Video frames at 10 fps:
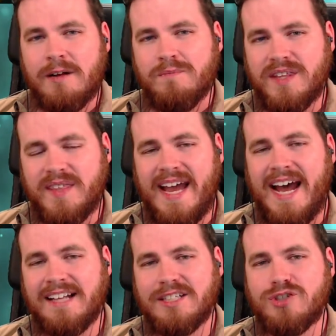that they
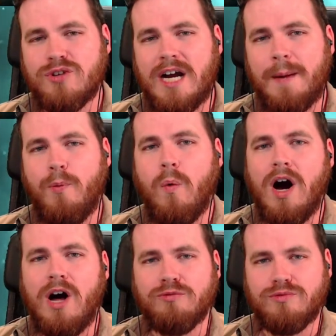had to drop
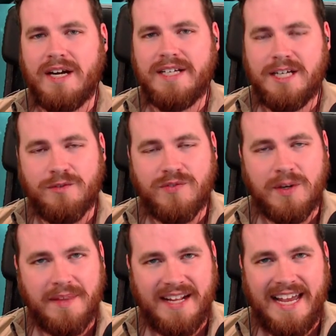wall running
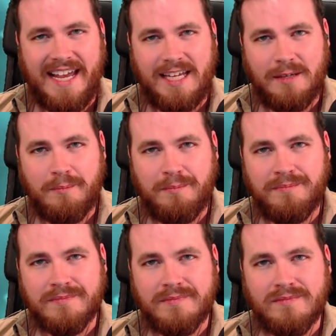from the game.
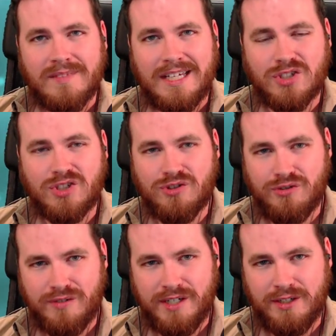It's
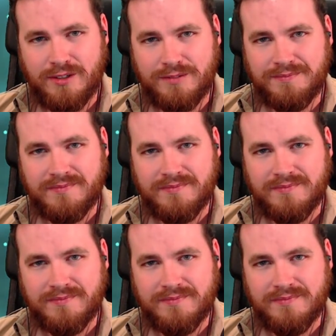true.